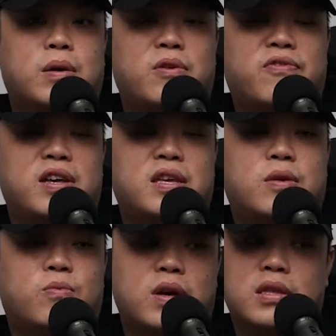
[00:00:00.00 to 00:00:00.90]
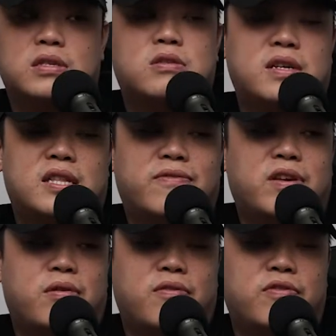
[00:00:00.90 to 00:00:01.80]
and we find that one, there's not enough
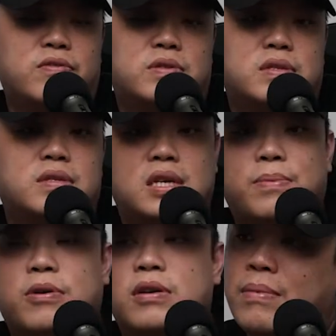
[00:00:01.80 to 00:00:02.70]
tech reviews in Singapore.